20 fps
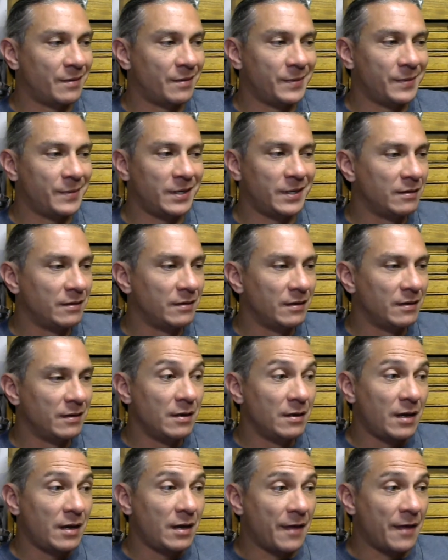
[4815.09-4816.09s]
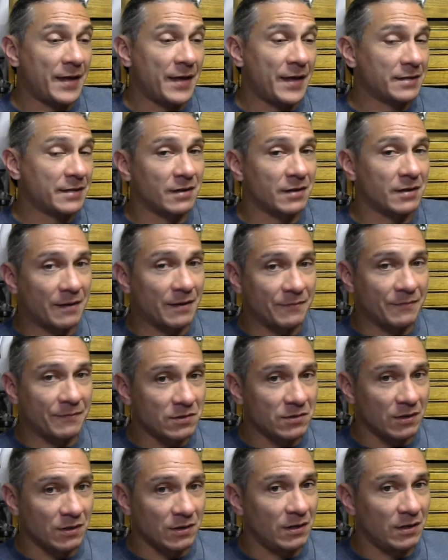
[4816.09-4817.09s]
I mean, and that's
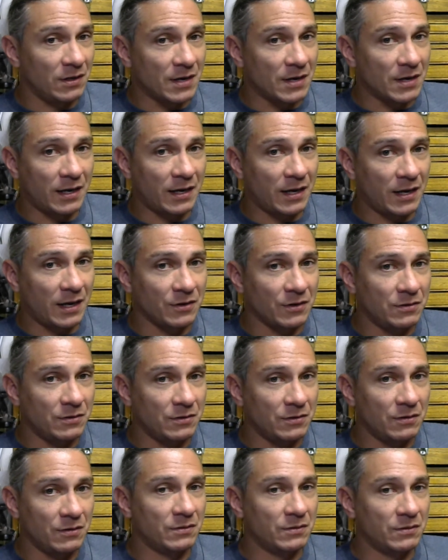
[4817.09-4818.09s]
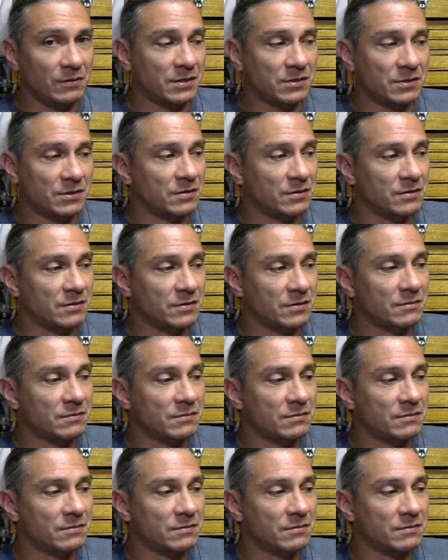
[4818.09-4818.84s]
obviously not how you do it. That's just